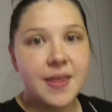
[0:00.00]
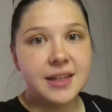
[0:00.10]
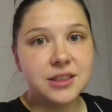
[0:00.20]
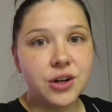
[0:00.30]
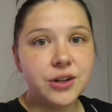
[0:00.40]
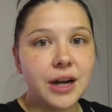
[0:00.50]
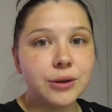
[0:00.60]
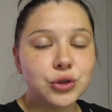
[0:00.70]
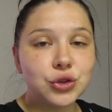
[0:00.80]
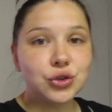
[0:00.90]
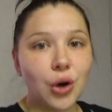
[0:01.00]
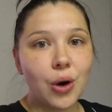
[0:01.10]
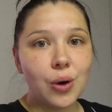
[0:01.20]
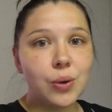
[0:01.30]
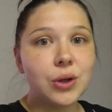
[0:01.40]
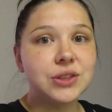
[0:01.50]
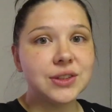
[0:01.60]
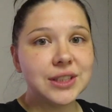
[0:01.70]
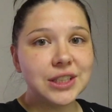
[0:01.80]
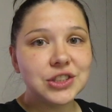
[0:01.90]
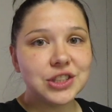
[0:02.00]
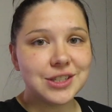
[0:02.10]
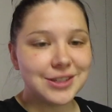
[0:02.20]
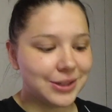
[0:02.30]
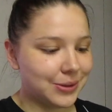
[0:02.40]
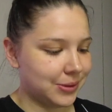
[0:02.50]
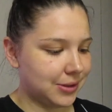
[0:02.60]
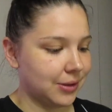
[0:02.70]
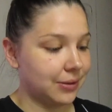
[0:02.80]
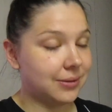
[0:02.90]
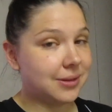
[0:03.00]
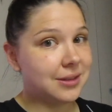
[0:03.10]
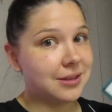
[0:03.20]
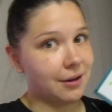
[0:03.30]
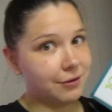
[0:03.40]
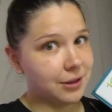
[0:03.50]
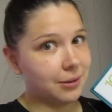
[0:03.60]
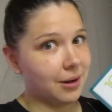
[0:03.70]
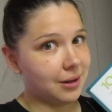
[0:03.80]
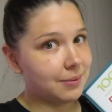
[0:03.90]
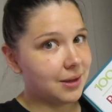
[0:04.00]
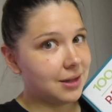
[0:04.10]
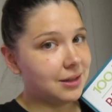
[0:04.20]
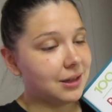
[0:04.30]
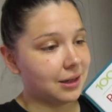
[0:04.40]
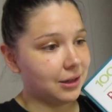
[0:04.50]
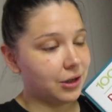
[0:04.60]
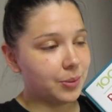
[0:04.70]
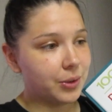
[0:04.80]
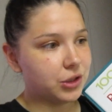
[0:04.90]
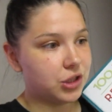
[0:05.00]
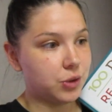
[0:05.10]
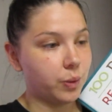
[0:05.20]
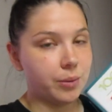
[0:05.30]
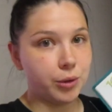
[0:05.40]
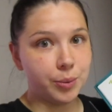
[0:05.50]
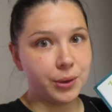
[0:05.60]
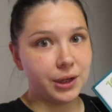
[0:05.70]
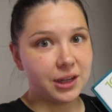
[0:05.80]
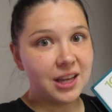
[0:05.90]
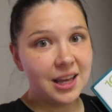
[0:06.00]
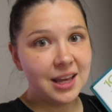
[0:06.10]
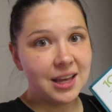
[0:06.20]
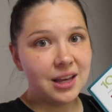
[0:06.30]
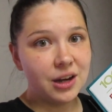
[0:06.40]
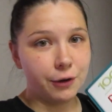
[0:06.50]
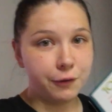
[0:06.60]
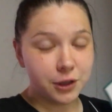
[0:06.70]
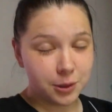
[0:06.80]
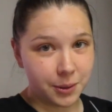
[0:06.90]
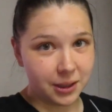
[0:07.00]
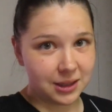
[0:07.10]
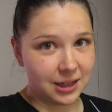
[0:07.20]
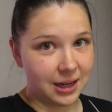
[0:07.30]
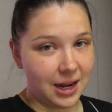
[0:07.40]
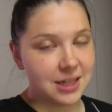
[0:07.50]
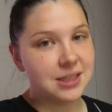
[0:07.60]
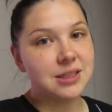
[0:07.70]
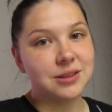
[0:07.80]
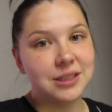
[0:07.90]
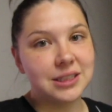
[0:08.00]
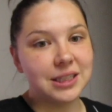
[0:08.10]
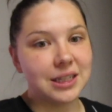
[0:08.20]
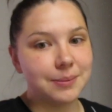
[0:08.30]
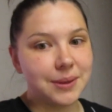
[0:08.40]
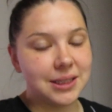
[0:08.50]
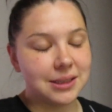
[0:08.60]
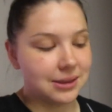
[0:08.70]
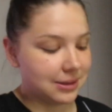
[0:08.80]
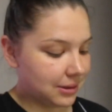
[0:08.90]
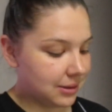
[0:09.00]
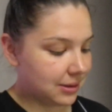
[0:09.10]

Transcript: they turn out so delicious too. So definitely recommend getting her book. She has one more book. Her first book that I still need to get because